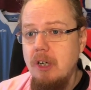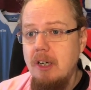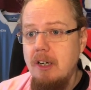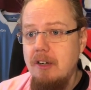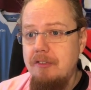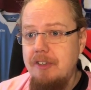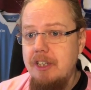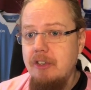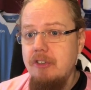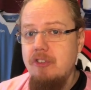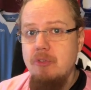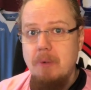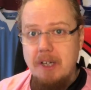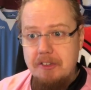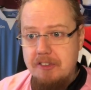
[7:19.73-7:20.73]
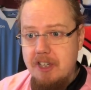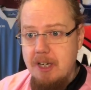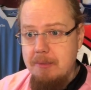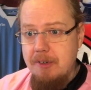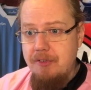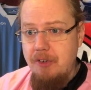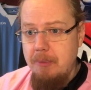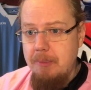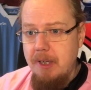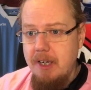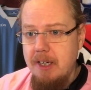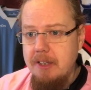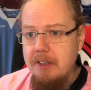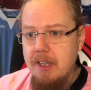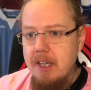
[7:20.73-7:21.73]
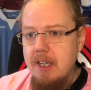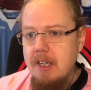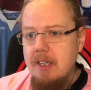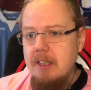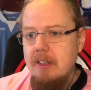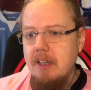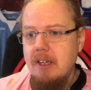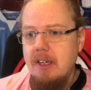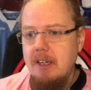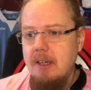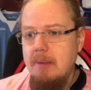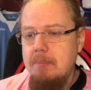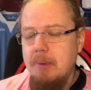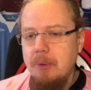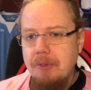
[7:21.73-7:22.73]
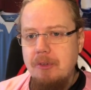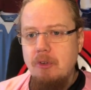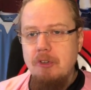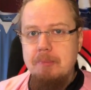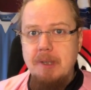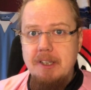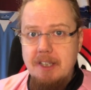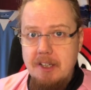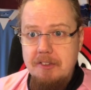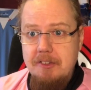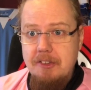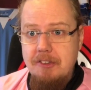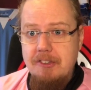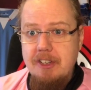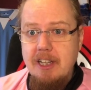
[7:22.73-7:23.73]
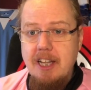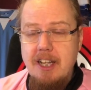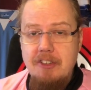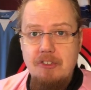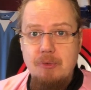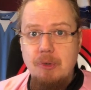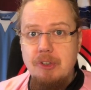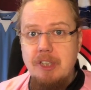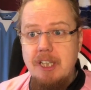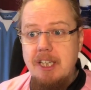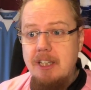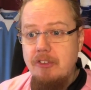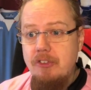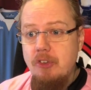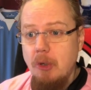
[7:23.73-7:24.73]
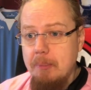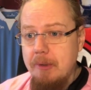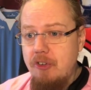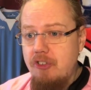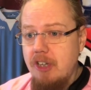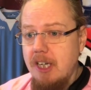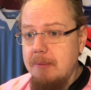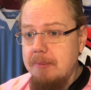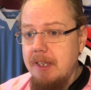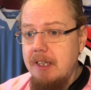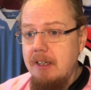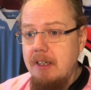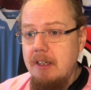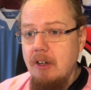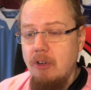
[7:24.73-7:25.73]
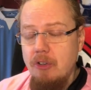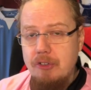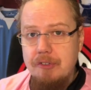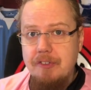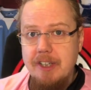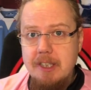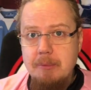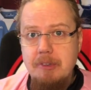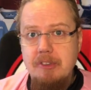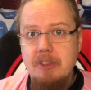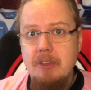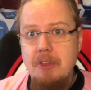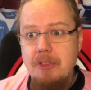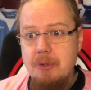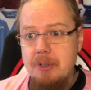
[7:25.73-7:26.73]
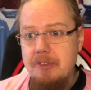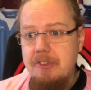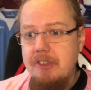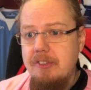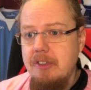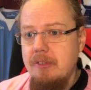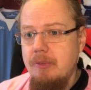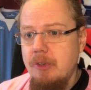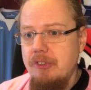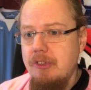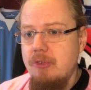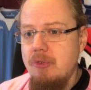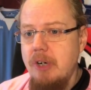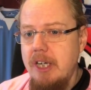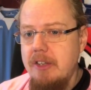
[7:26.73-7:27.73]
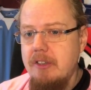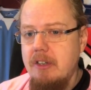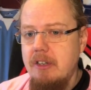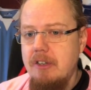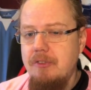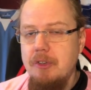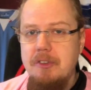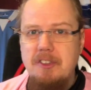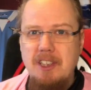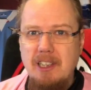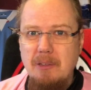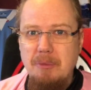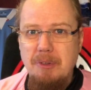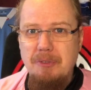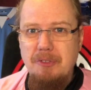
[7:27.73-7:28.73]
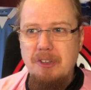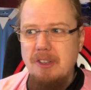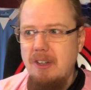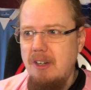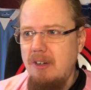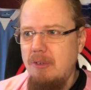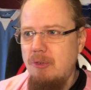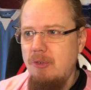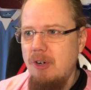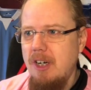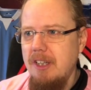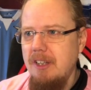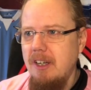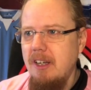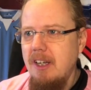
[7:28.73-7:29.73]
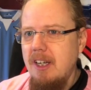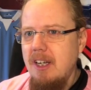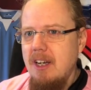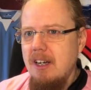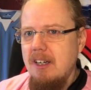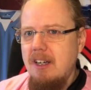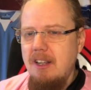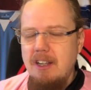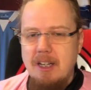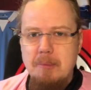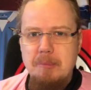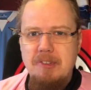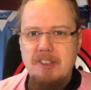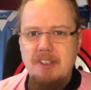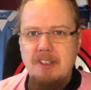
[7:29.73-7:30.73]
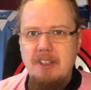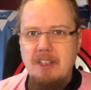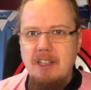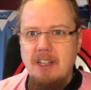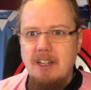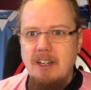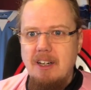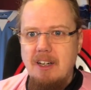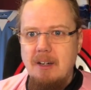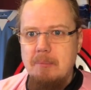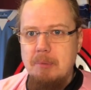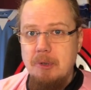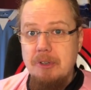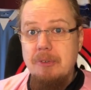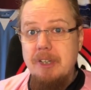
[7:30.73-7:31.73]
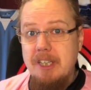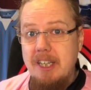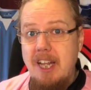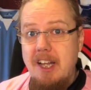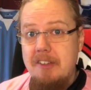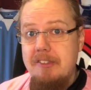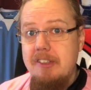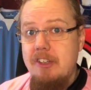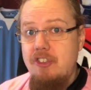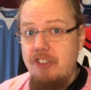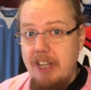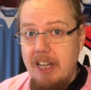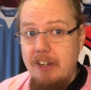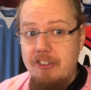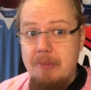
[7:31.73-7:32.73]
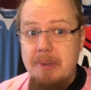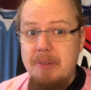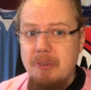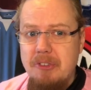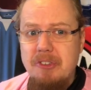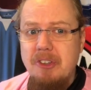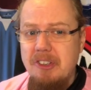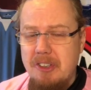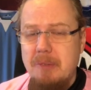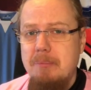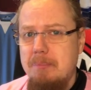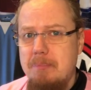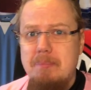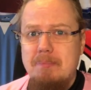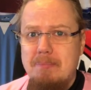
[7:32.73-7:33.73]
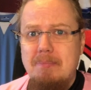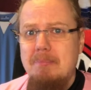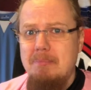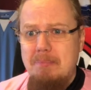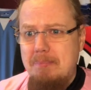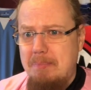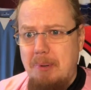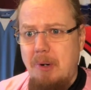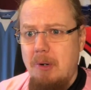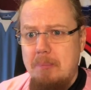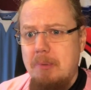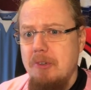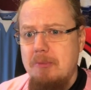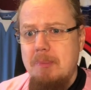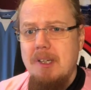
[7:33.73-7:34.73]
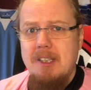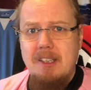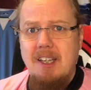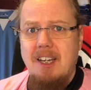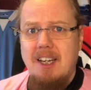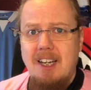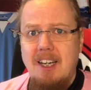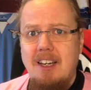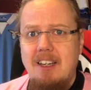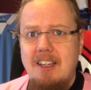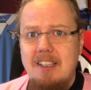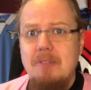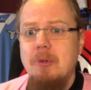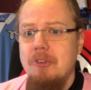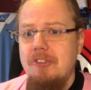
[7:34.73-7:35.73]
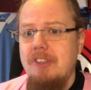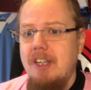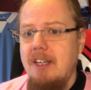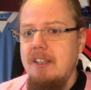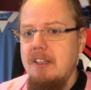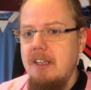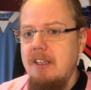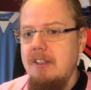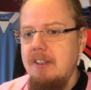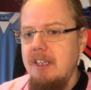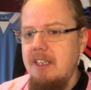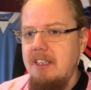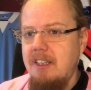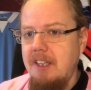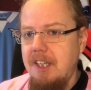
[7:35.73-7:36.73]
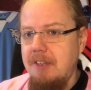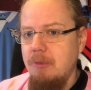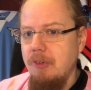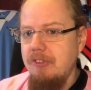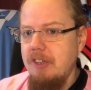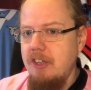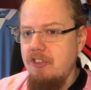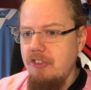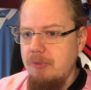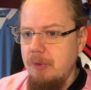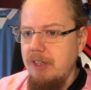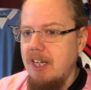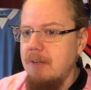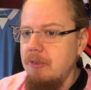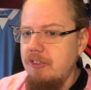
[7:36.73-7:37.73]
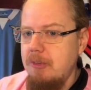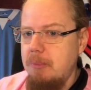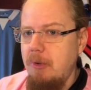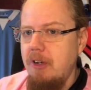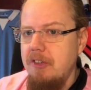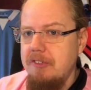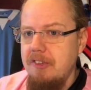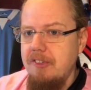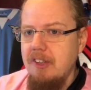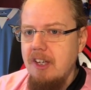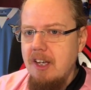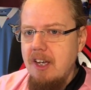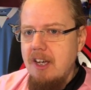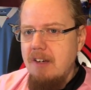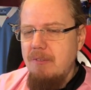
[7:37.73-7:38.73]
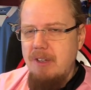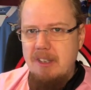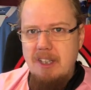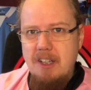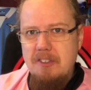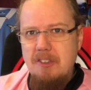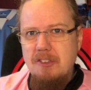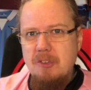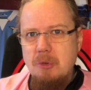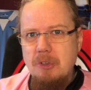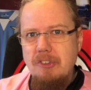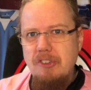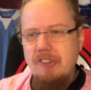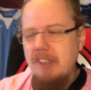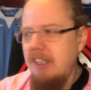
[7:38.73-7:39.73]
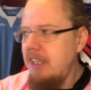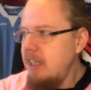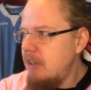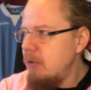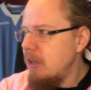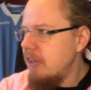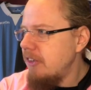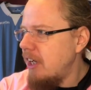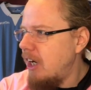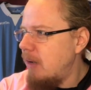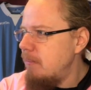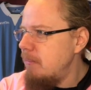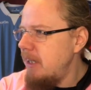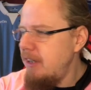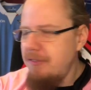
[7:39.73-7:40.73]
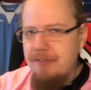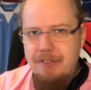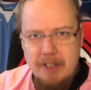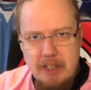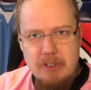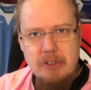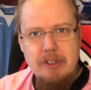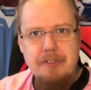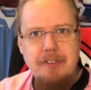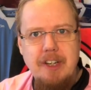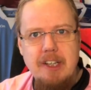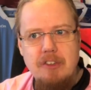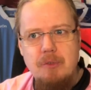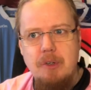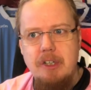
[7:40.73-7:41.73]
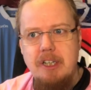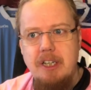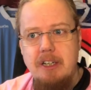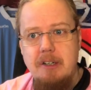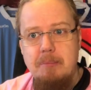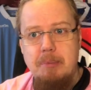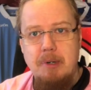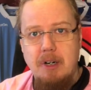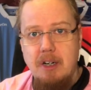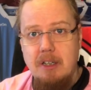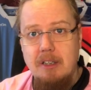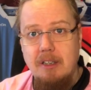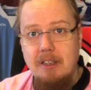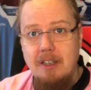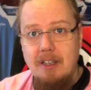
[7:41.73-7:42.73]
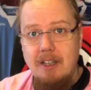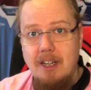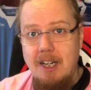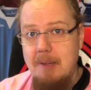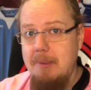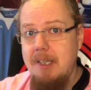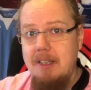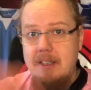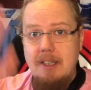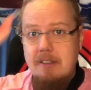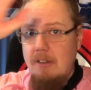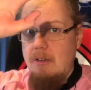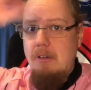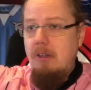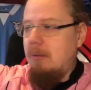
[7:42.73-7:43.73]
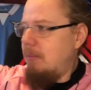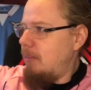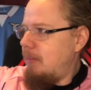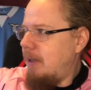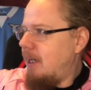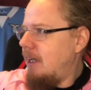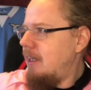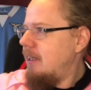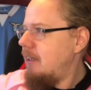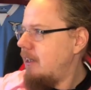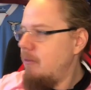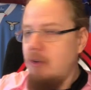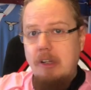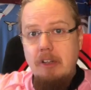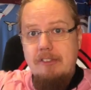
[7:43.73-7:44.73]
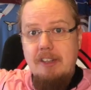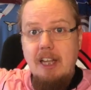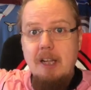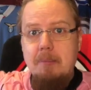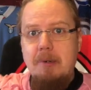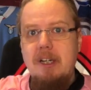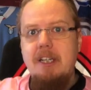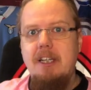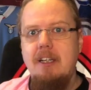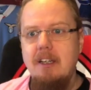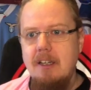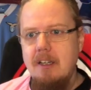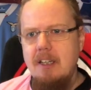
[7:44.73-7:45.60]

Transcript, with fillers: Uh, Feyenoord twice coming from behind uh, both goals by Dessers. The last one in stoppage time. They also find themselves down 36. It was a red card for Til with uh, a rather clumsy, uh, bordering nasty challenge. I mean, it was not on purpose, but uh, it was it, it, it, was dangerous. What I was surprised is when Dessers scores as the equalizer, how many Feyenoord fans were there in Prague. I mean, that whole uh, they were all celebrating.